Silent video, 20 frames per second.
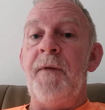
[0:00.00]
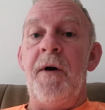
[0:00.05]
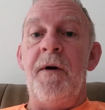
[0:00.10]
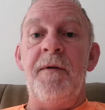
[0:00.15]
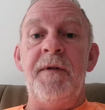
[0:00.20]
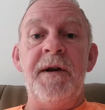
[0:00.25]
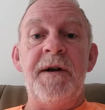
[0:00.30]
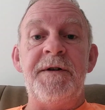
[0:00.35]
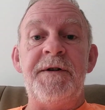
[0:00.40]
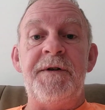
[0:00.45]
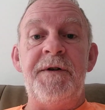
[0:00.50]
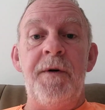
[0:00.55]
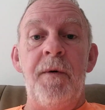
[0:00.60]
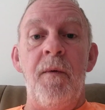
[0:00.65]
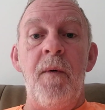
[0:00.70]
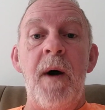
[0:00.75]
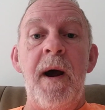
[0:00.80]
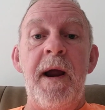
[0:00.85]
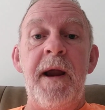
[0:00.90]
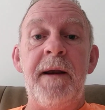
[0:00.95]
Or this
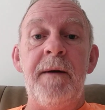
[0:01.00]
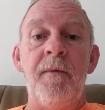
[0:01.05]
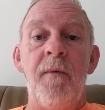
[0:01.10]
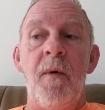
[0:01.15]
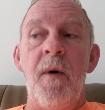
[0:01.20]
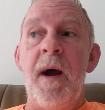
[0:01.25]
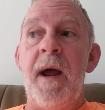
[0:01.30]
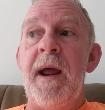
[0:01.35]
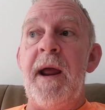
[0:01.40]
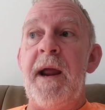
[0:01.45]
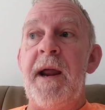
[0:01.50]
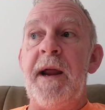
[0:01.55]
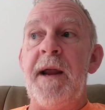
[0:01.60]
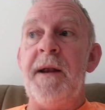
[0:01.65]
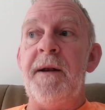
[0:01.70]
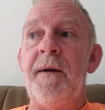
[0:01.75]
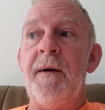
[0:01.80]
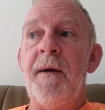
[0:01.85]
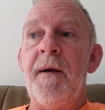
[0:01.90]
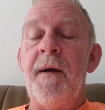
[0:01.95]
Dwyane
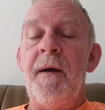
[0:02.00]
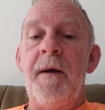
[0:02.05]
Wade